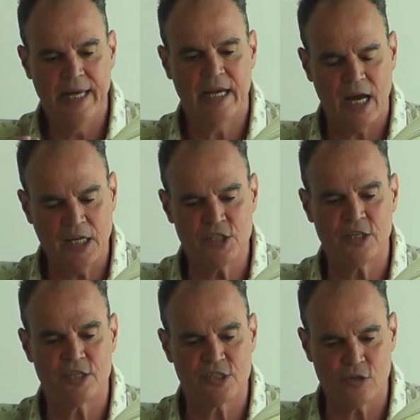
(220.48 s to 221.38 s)
He
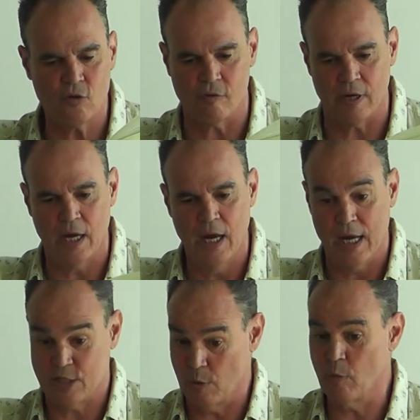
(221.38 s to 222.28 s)
conjured a story,
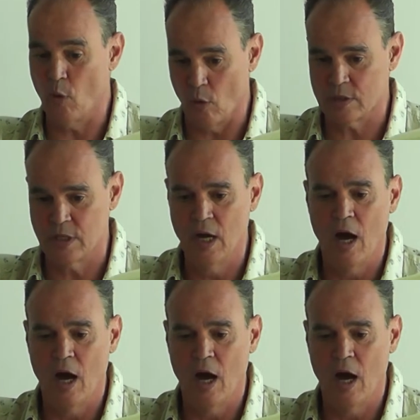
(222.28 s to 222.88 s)
as we walked,